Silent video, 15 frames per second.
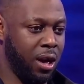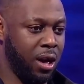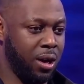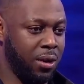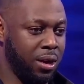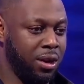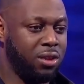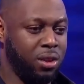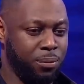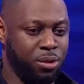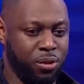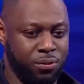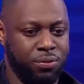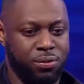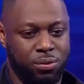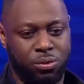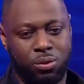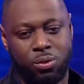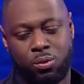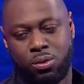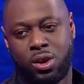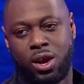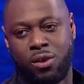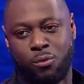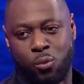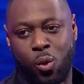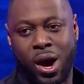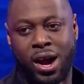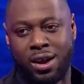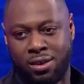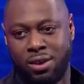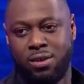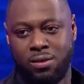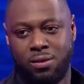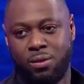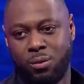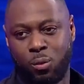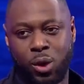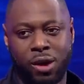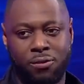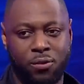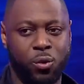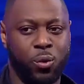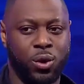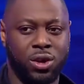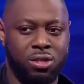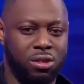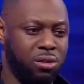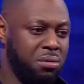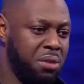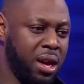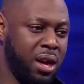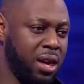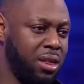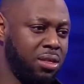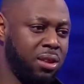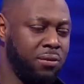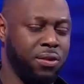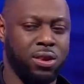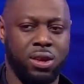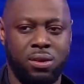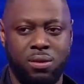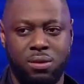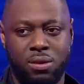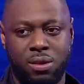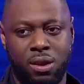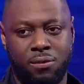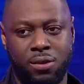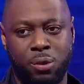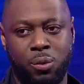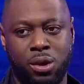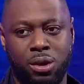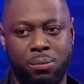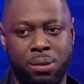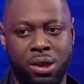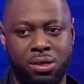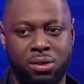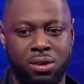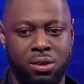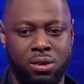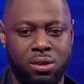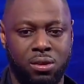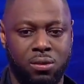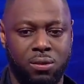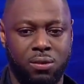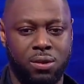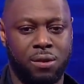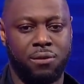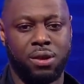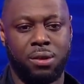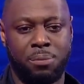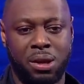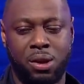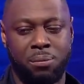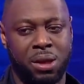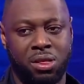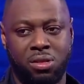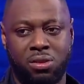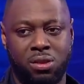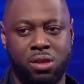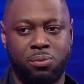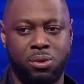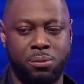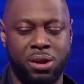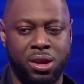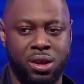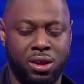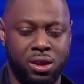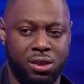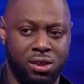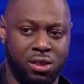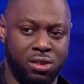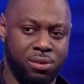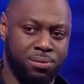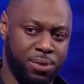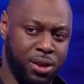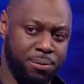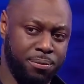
in terms of kind of wide forwards, yeah, he's definitely one of the best and definitely been the best this Premier League season. Yeah.